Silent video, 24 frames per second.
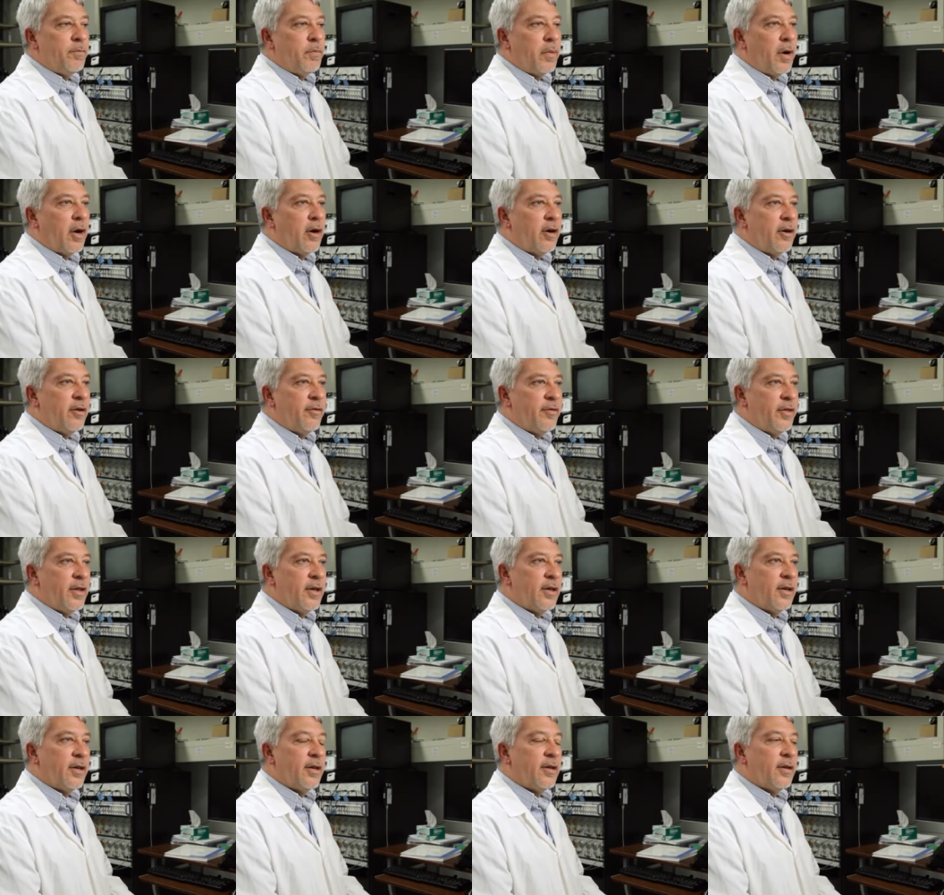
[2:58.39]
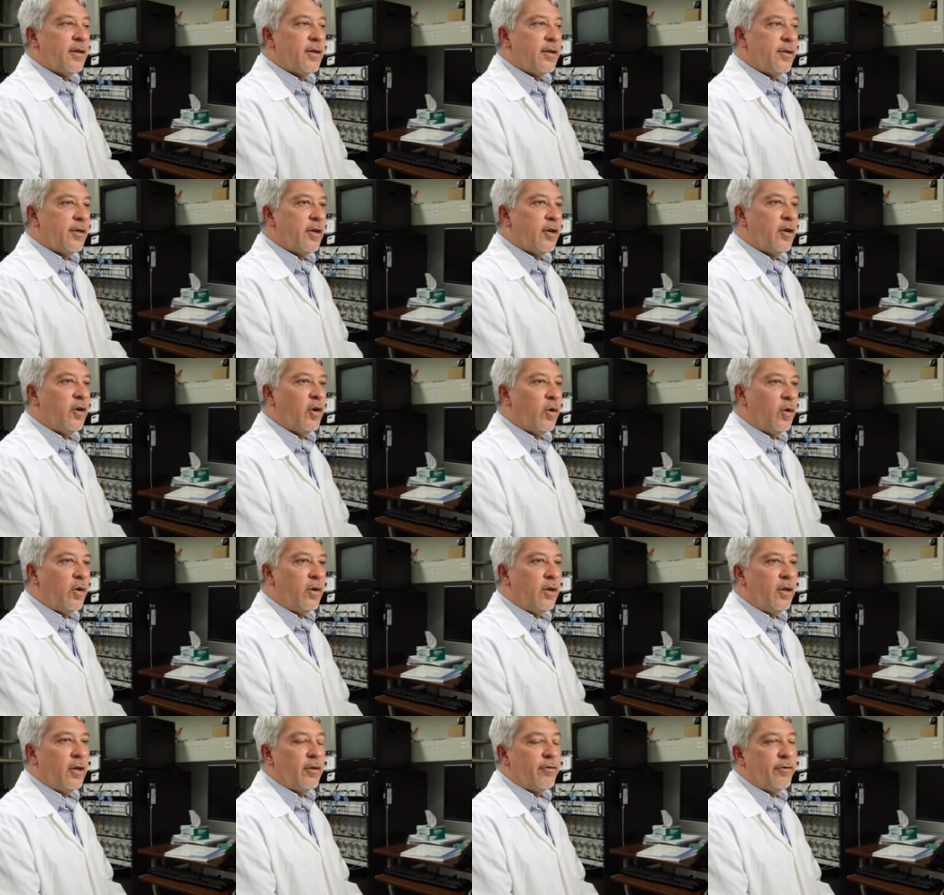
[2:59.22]
Part of the, the
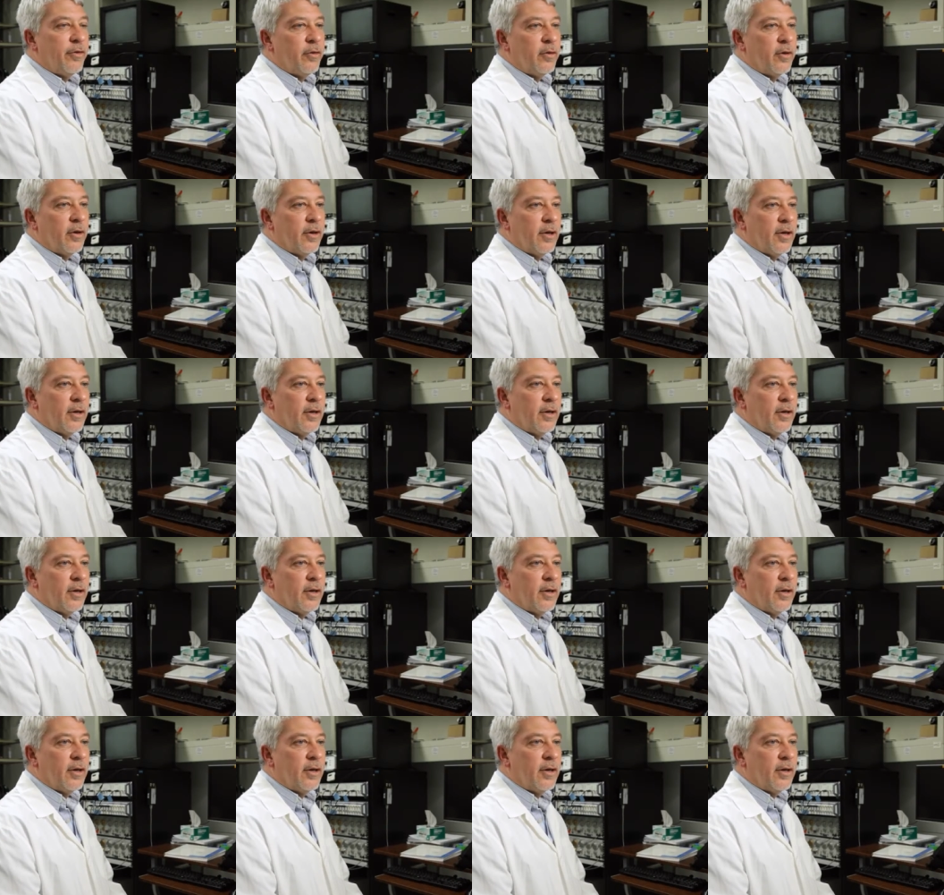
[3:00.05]
goal for